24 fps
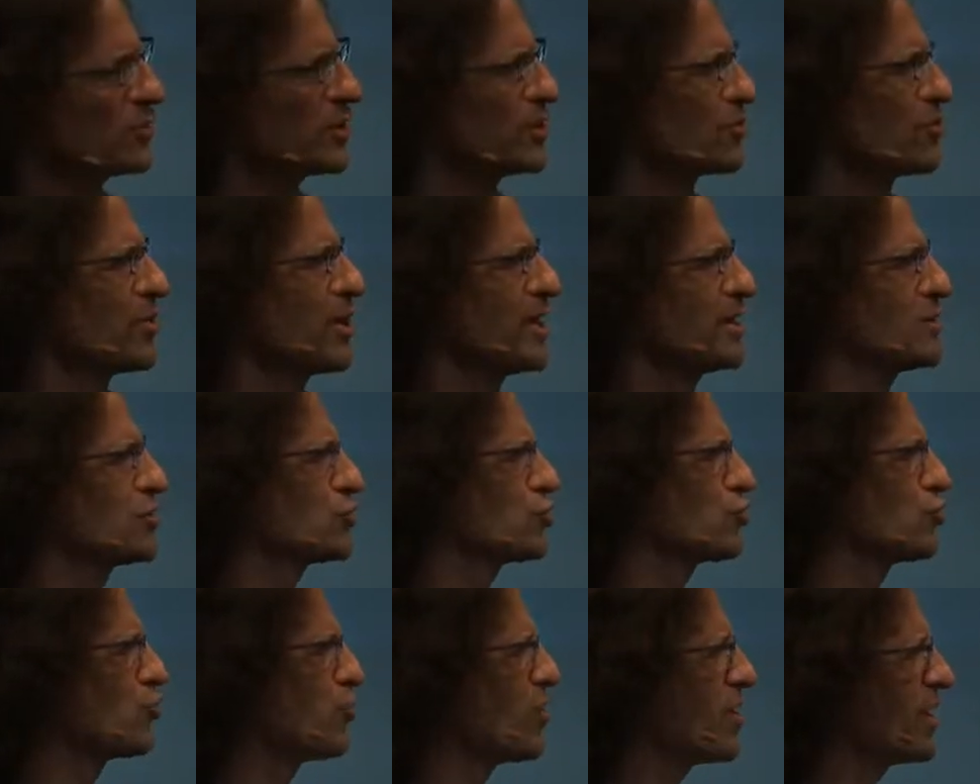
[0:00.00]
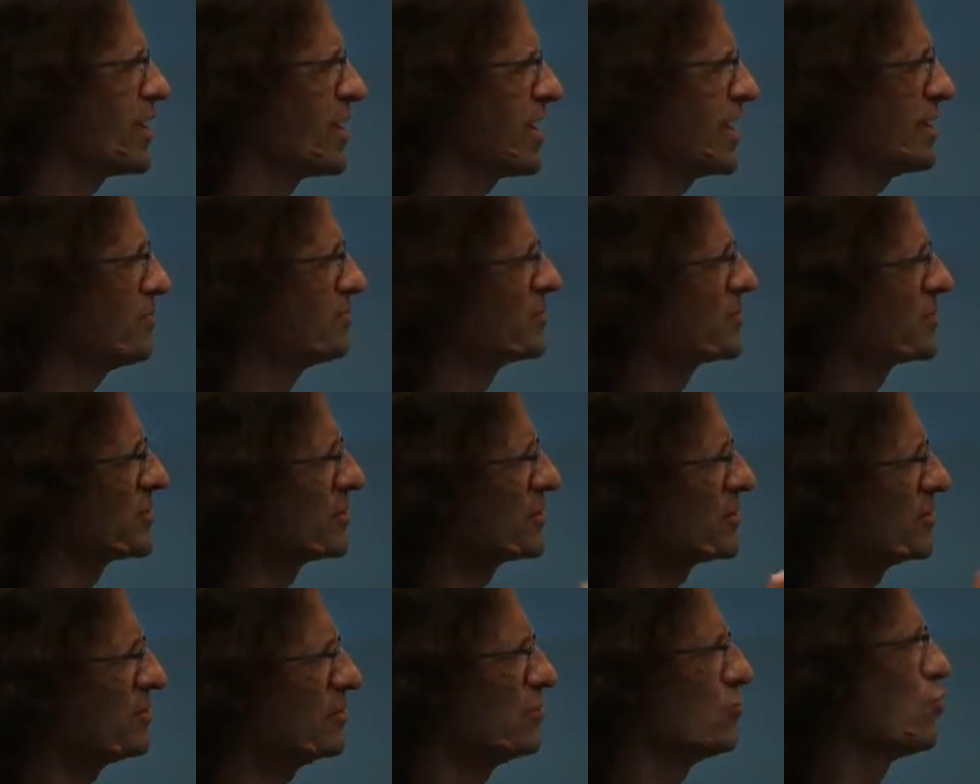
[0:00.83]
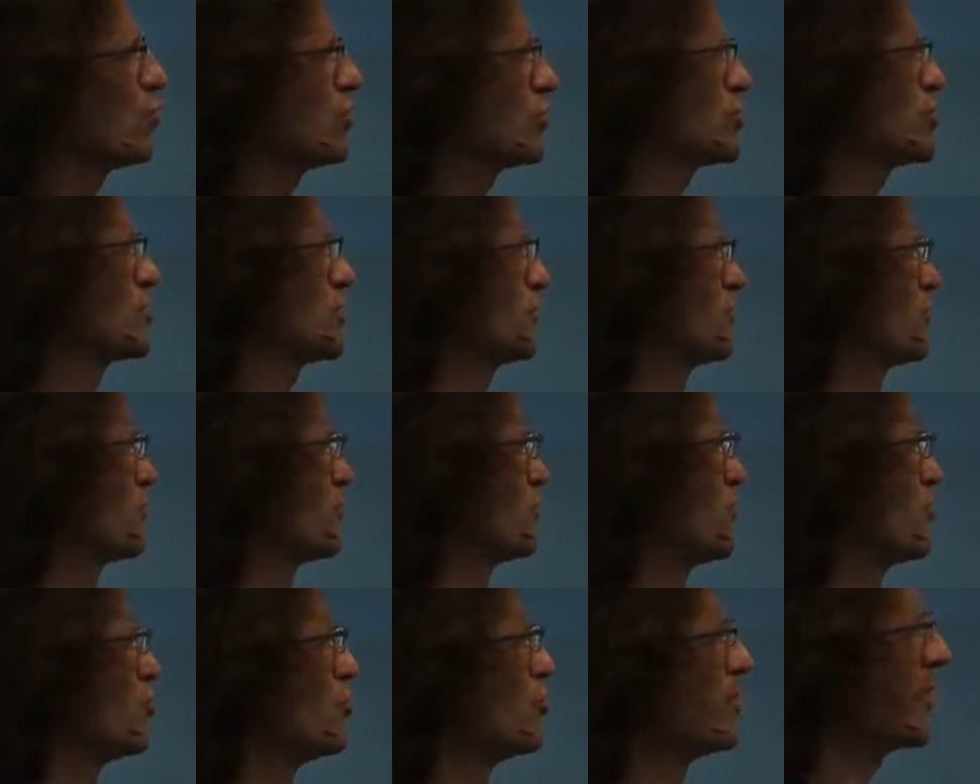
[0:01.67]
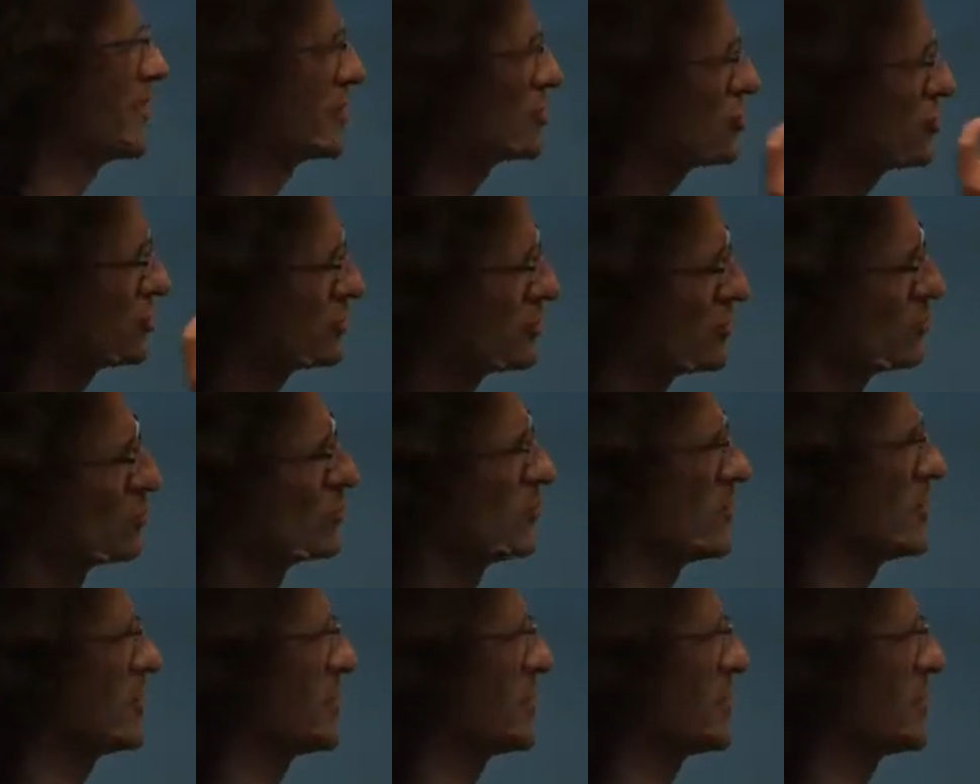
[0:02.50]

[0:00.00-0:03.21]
we create tribes. So you're watching a football match, you can